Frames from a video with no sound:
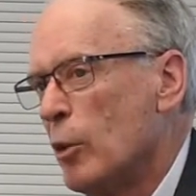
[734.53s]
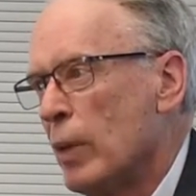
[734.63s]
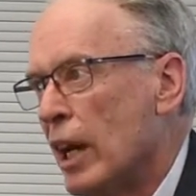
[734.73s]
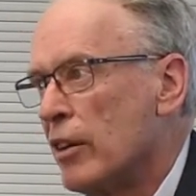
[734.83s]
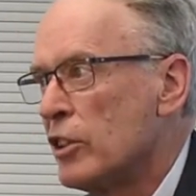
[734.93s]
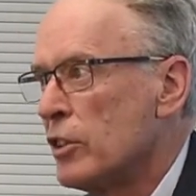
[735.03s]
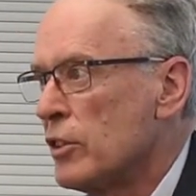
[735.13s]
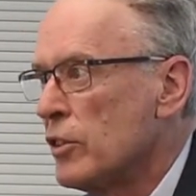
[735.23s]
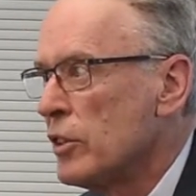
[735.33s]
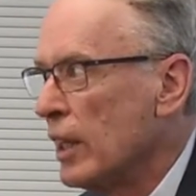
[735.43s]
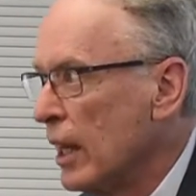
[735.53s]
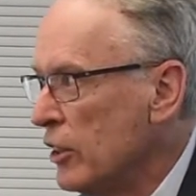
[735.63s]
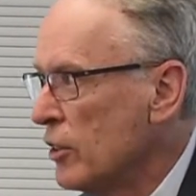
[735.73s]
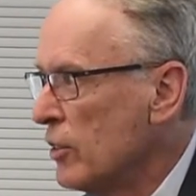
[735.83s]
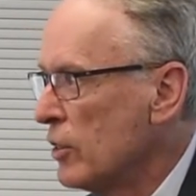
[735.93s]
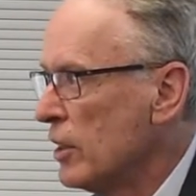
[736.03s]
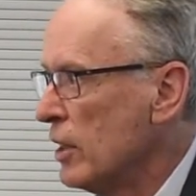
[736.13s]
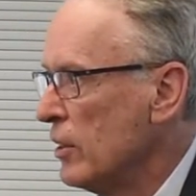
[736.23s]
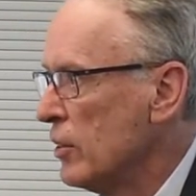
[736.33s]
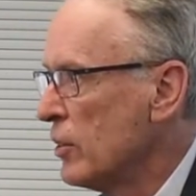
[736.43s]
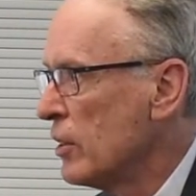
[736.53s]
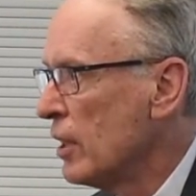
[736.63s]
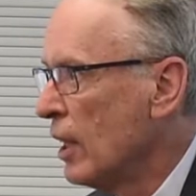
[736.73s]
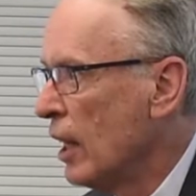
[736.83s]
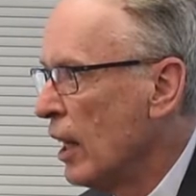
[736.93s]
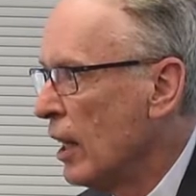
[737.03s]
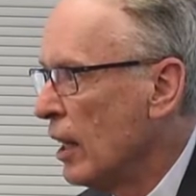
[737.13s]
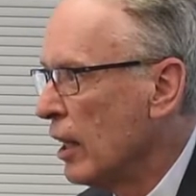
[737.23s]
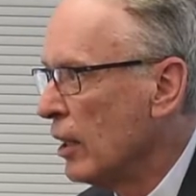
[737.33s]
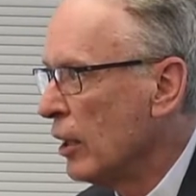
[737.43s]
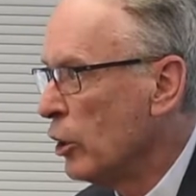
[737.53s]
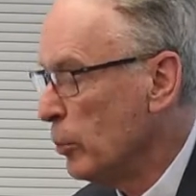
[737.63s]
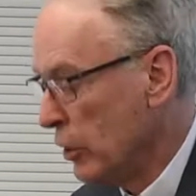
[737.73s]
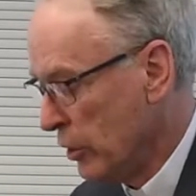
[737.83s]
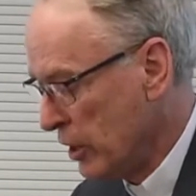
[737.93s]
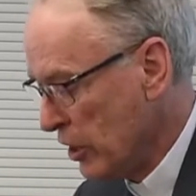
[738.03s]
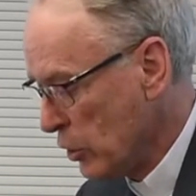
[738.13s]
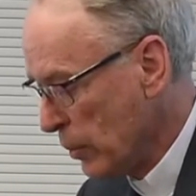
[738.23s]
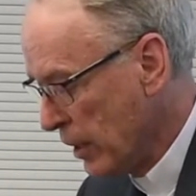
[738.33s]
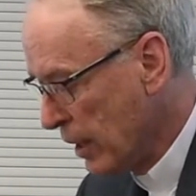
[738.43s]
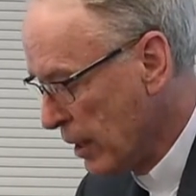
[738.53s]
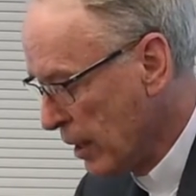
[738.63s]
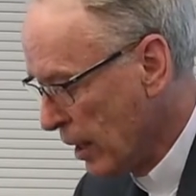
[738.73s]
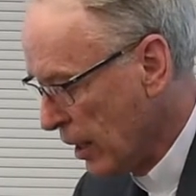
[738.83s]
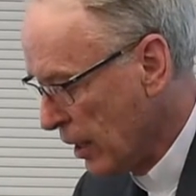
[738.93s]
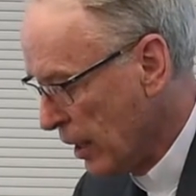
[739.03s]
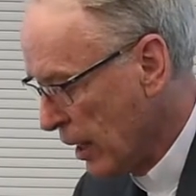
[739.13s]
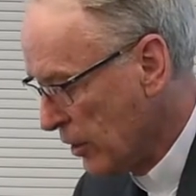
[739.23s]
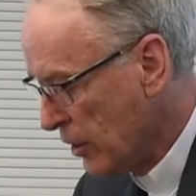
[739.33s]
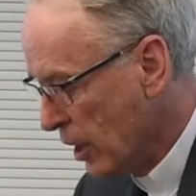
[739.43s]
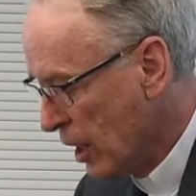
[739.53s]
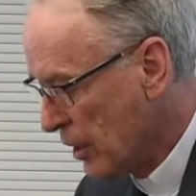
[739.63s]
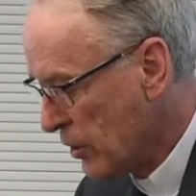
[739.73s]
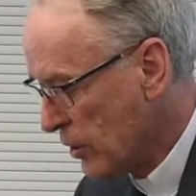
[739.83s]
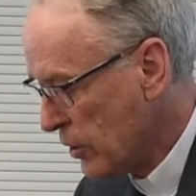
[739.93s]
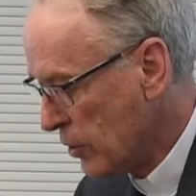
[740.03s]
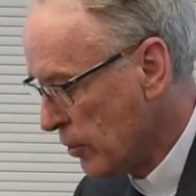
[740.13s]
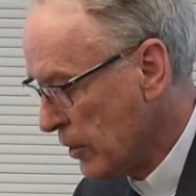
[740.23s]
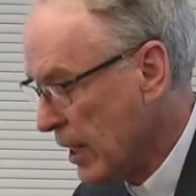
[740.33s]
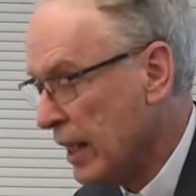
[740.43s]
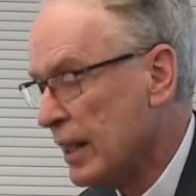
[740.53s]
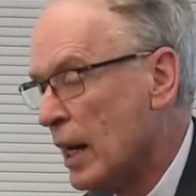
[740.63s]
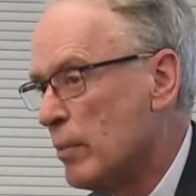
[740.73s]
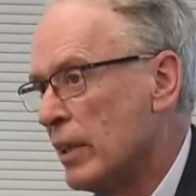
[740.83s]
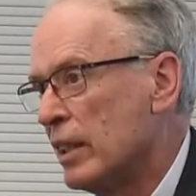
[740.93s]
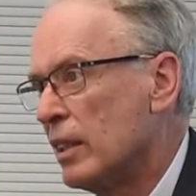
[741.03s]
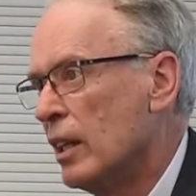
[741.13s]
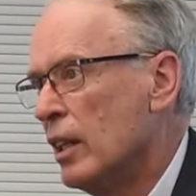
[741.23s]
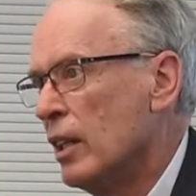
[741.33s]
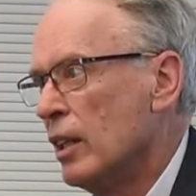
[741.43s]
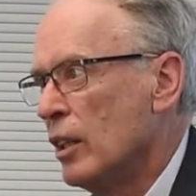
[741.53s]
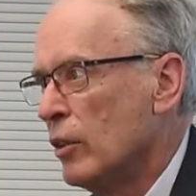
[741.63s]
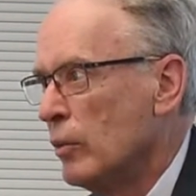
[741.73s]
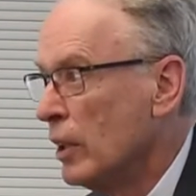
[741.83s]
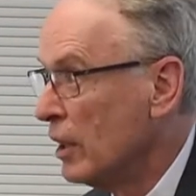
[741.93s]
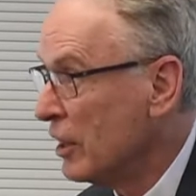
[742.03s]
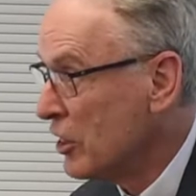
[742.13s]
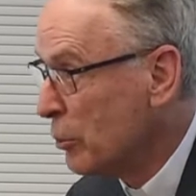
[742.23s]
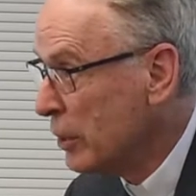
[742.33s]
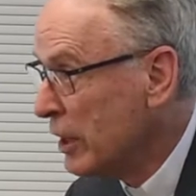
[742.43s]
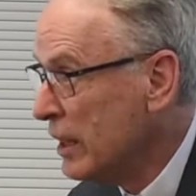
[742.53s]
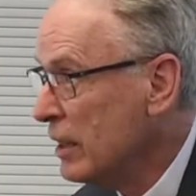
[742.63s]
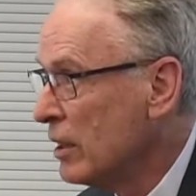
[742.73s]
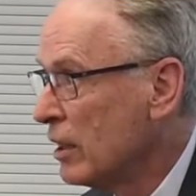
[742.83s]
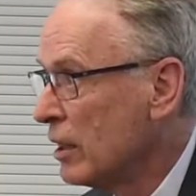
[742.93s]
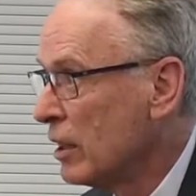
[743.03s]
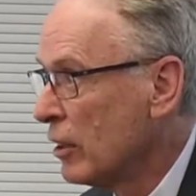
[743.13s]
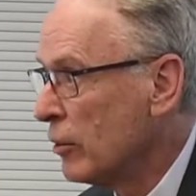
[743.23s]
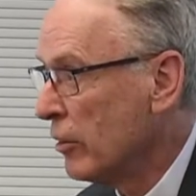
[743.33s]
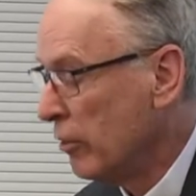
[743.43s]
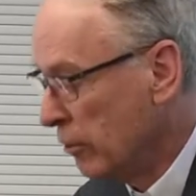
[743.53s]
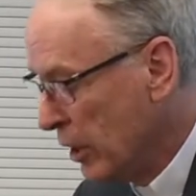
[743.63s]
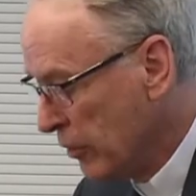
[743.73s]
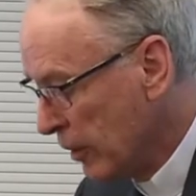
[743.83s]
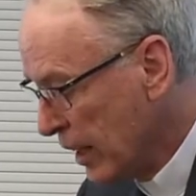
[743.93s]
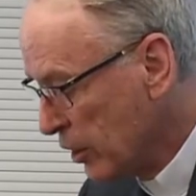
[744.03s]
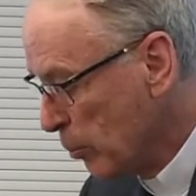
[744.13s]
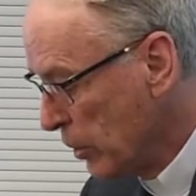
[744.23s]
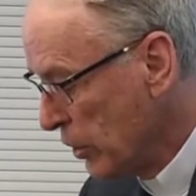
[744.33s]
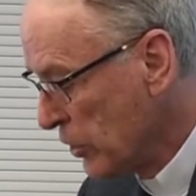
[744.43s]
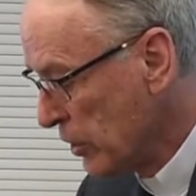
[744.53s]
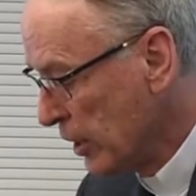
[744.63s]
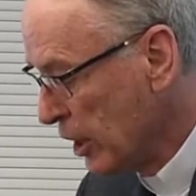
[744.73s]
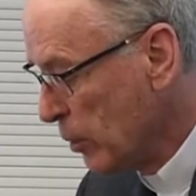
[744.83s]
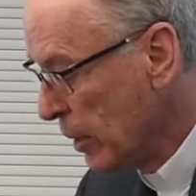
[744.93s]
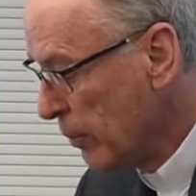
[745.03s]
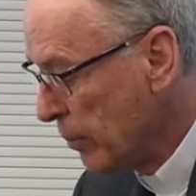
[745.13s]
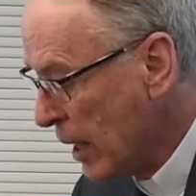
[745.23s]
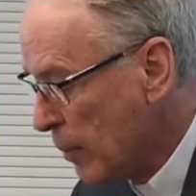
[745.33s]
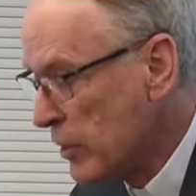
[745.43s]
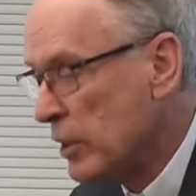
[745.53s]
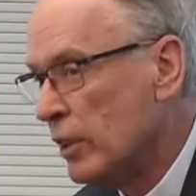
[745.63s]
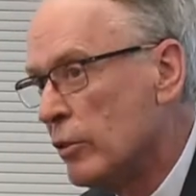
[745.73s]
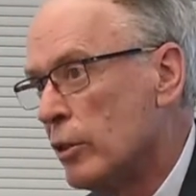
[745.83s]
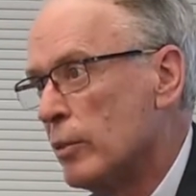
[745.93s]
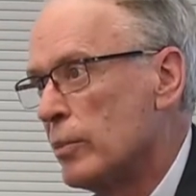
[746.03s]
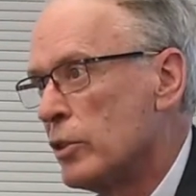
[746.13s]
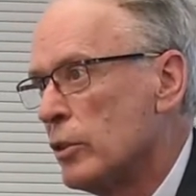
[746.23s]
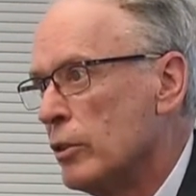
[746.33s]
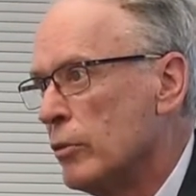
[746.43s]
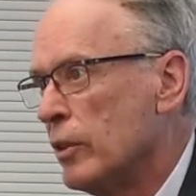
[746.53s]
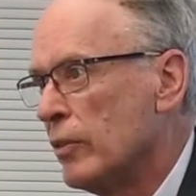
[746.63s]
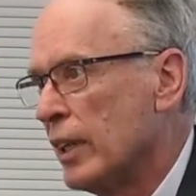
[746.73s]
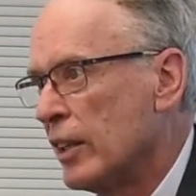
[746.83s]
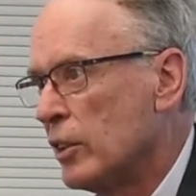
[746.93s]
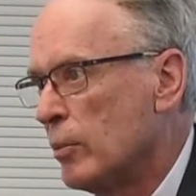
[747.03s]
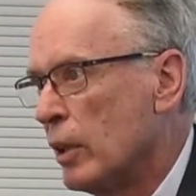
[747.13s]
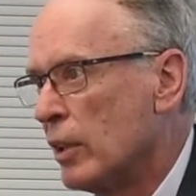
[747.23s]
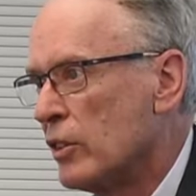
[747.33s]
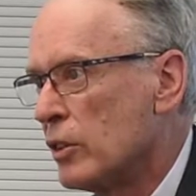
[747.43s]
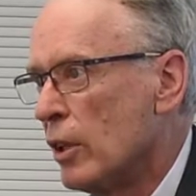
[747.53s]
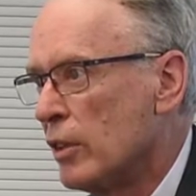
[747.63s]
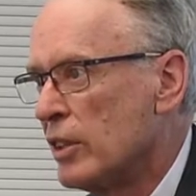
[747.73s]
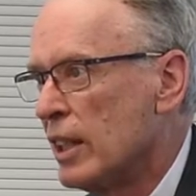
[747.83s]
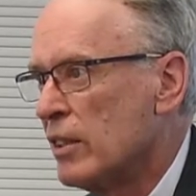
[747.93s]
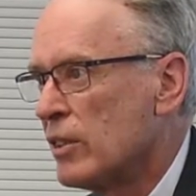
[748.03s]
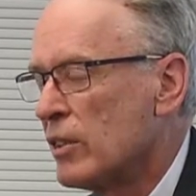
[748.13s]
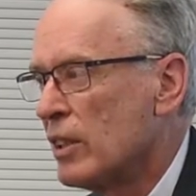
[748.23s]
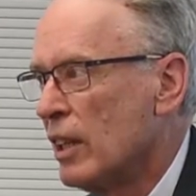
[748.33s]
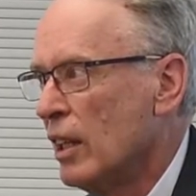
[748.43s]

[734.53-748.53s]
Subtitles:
parishes and agencies and communities within the Archdiocese would take up and would at least read, reflect personally, but perhaps in groups to reflect upon its contents,